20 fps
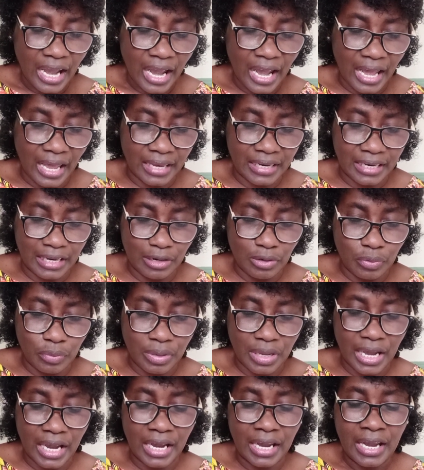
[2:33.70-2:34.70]

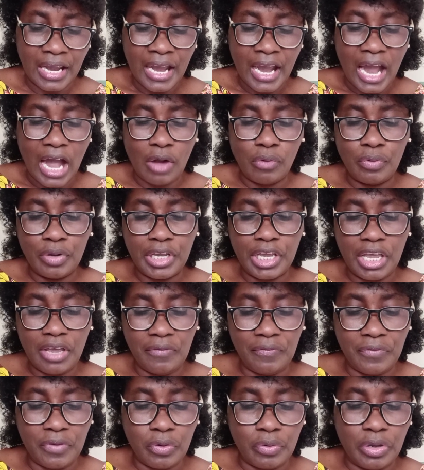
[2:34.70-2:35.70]
Hallelujah. I will
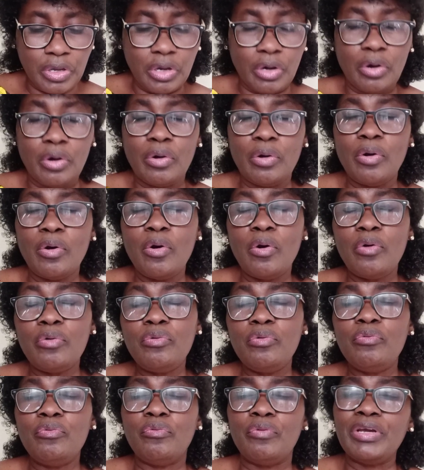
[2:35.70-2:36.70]
give you your
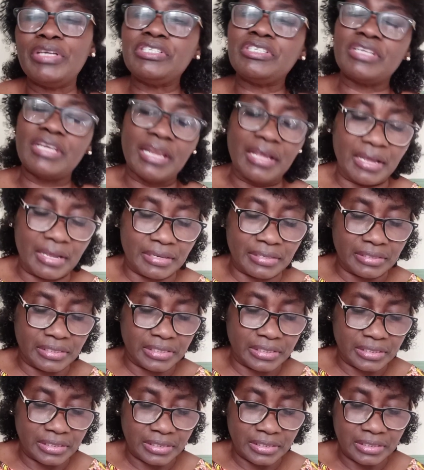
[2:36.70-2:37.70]
own rich land